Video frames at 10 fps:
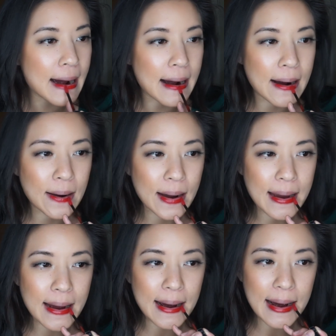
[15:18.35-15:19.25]
Oh
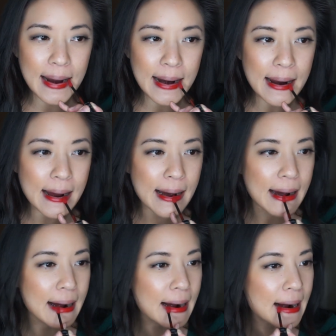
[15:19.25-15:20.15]
my God.
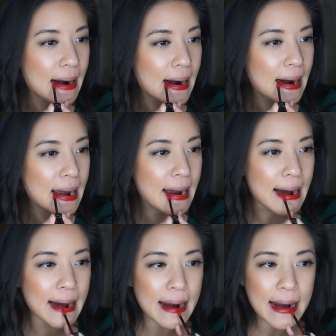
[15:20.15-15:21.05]
Oh my
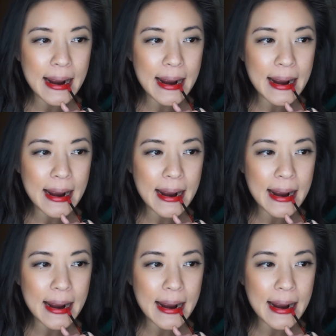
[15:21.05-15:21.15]
God.